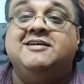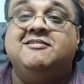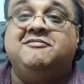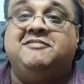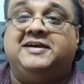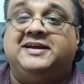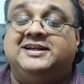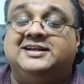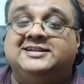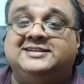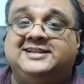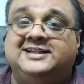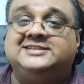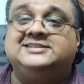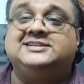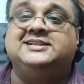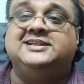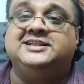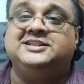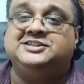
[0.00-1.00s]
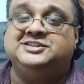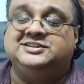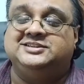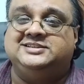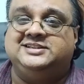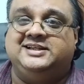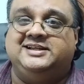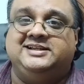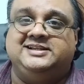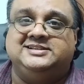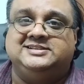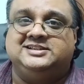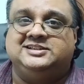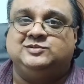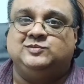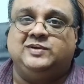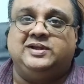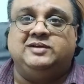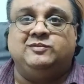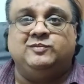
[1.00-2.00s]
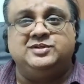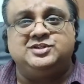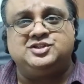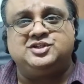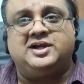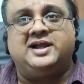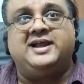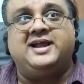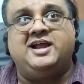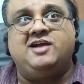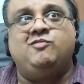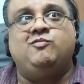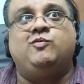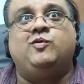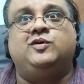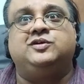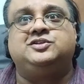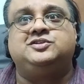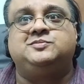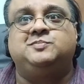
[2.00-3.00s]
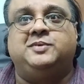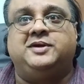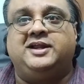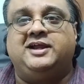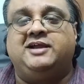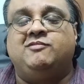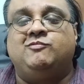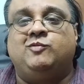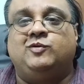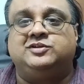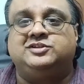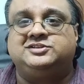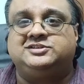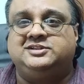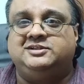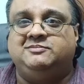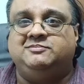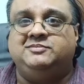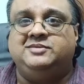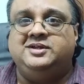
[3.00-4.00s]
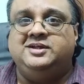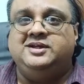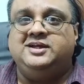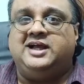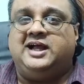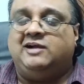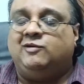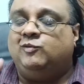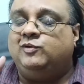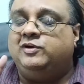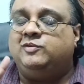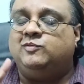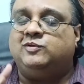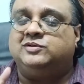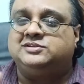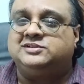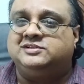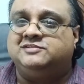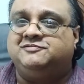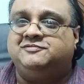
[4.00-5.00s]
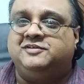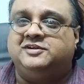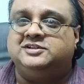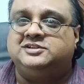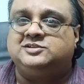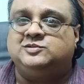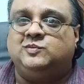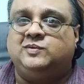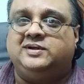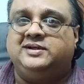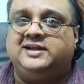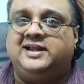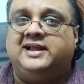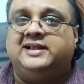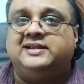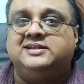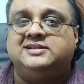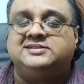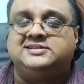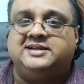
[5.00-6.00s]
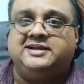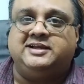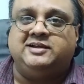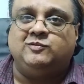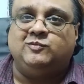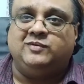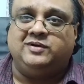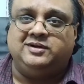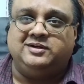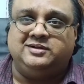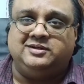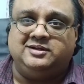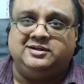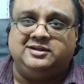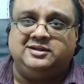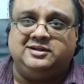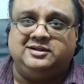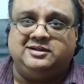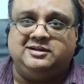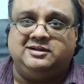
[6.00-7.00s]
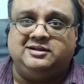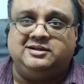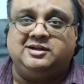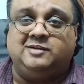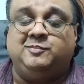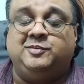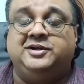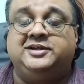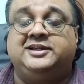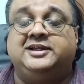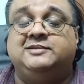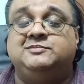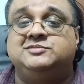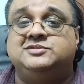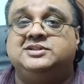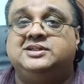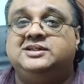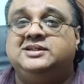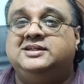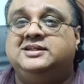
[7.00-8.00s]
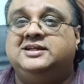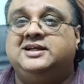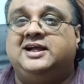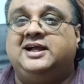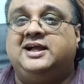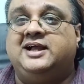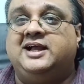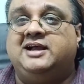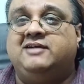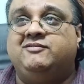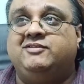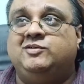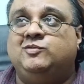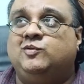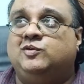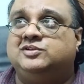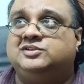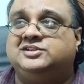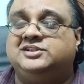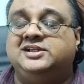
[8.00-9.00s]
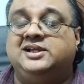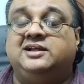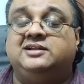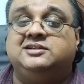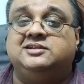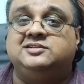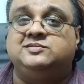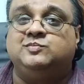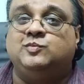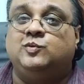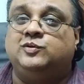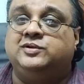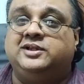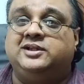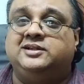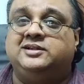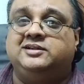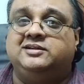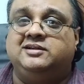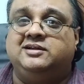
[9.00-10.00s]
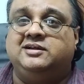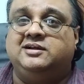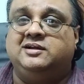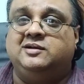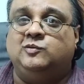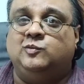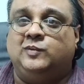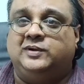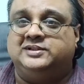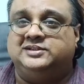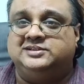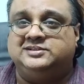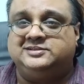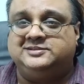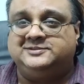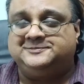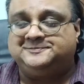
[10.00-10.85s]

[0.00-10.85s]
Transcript: Final Destination series as well, which I have watched, but I have watched them. I only watched the first one and the second one a couple of times. I haven't watched the others more than once.